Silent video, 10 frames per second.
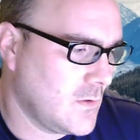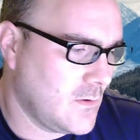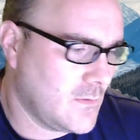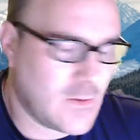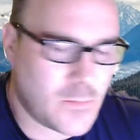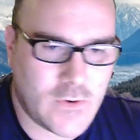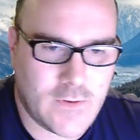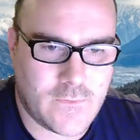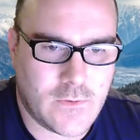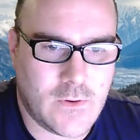They're pretty
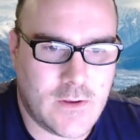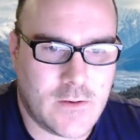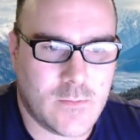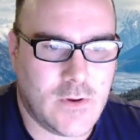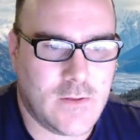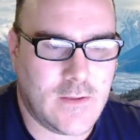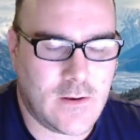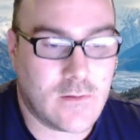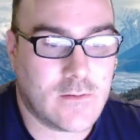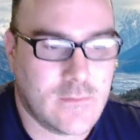fluent, but
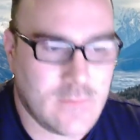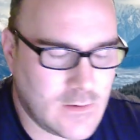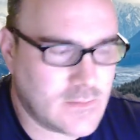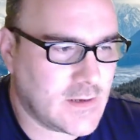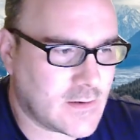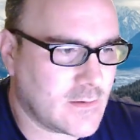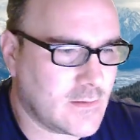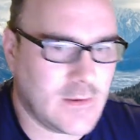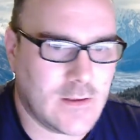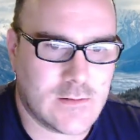they're
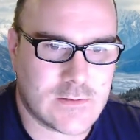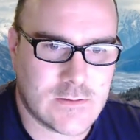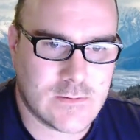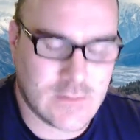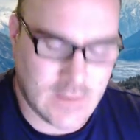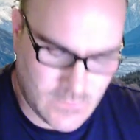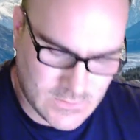technically English language